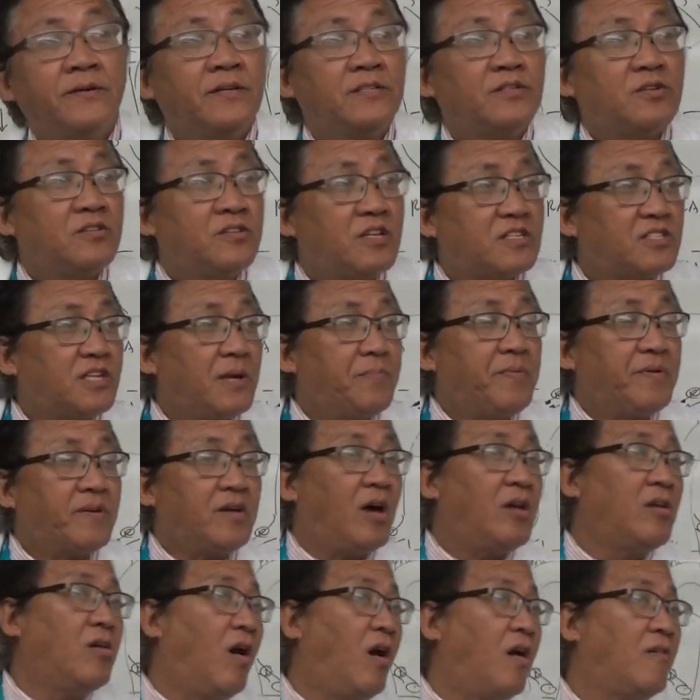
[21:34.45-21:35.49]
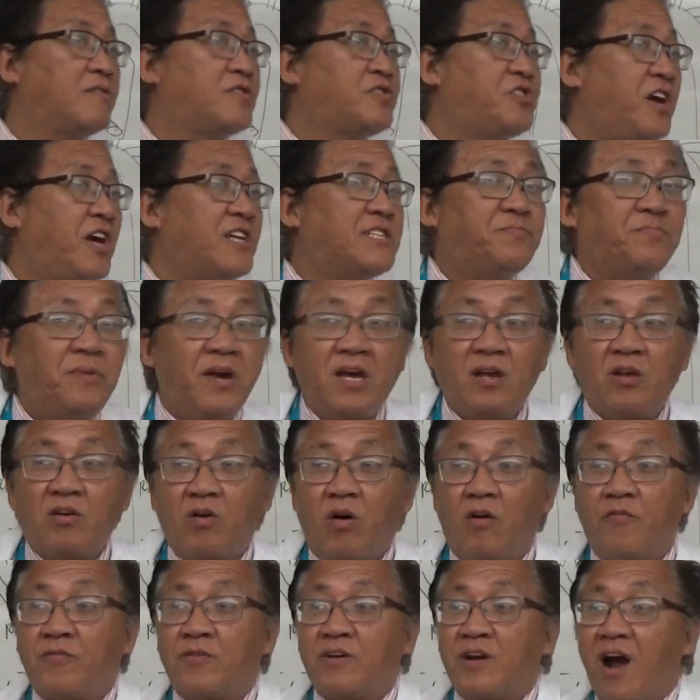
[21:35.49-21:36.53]
So the typical of chest pain
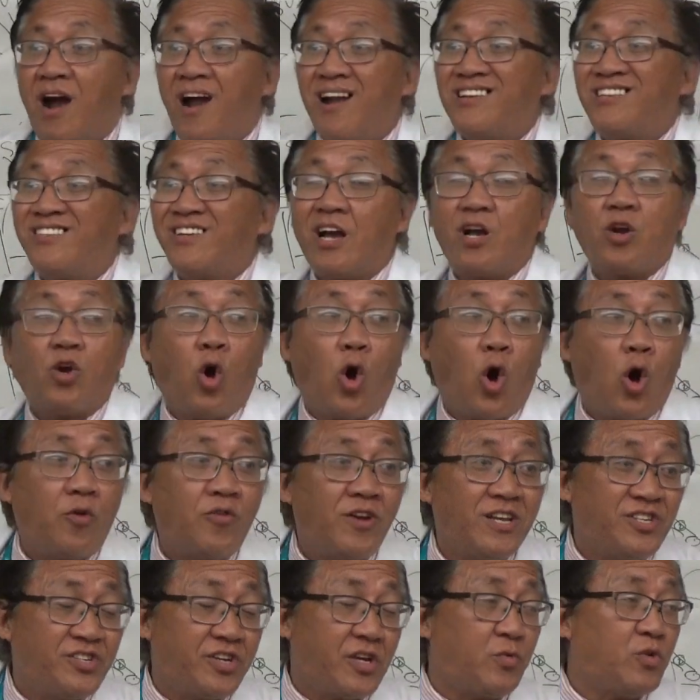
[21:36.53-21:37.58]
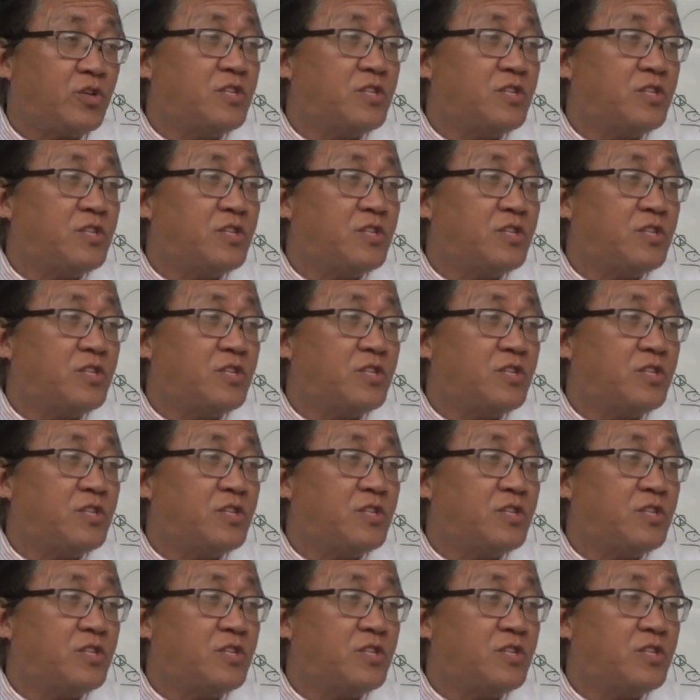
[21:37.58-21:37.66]
of cardiac origin,